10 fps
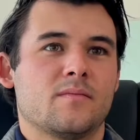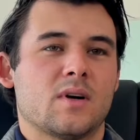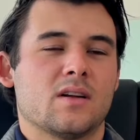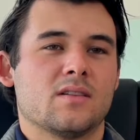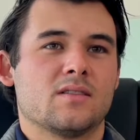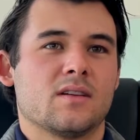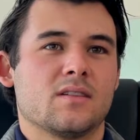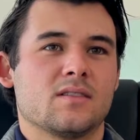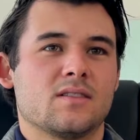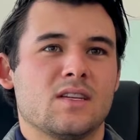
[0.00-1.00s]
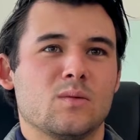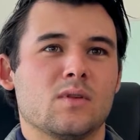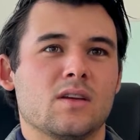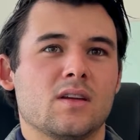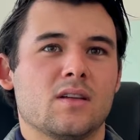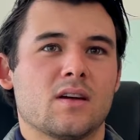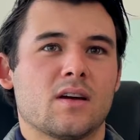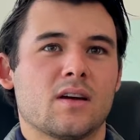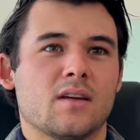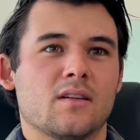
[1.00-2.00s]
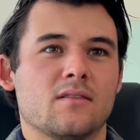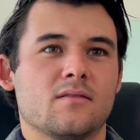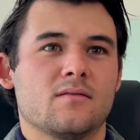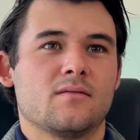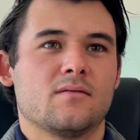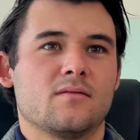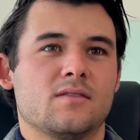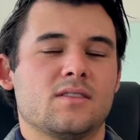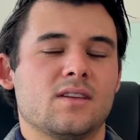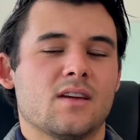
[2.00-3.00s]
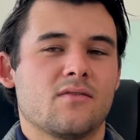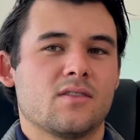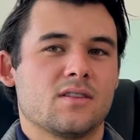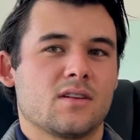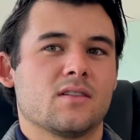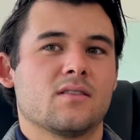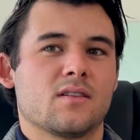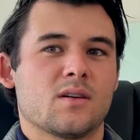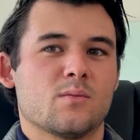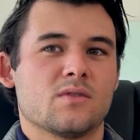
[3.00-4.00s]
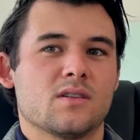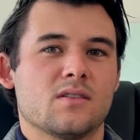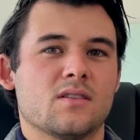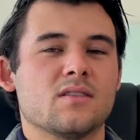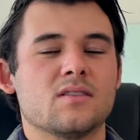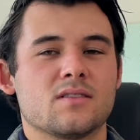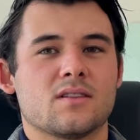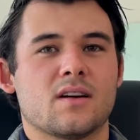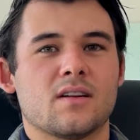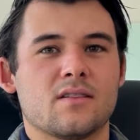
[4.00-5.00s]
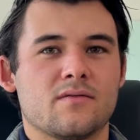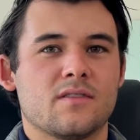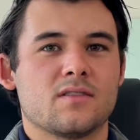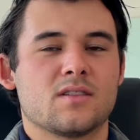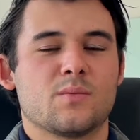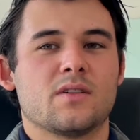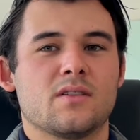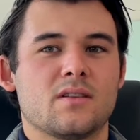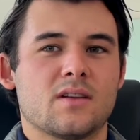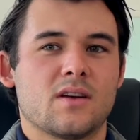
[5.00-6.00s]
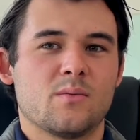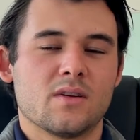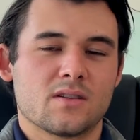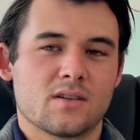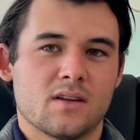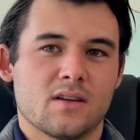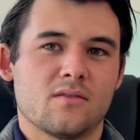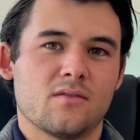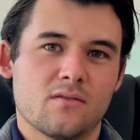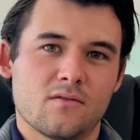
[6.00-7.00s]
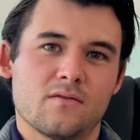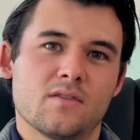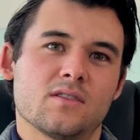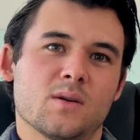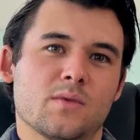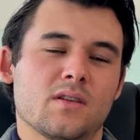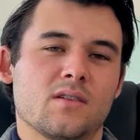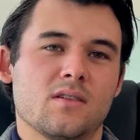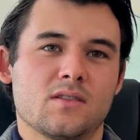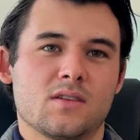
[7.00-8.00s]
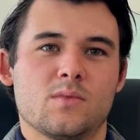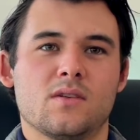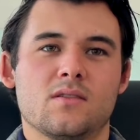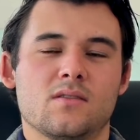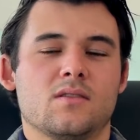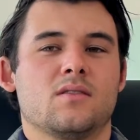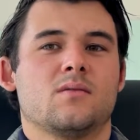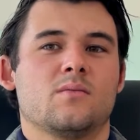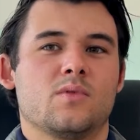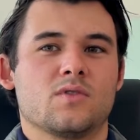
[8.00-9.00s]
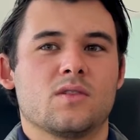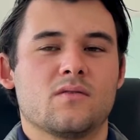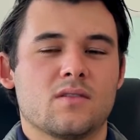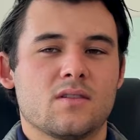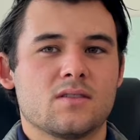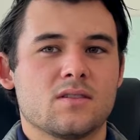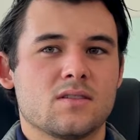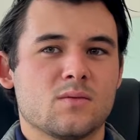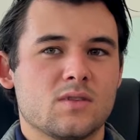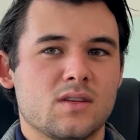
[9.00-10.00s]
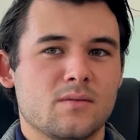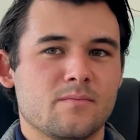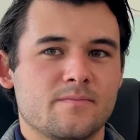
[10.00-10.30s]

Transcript: I'd say as a team lead, I see every ticket that comes in and decide if it's something that the help desk can handle or if it's something that needs to be pushed over to the systems team.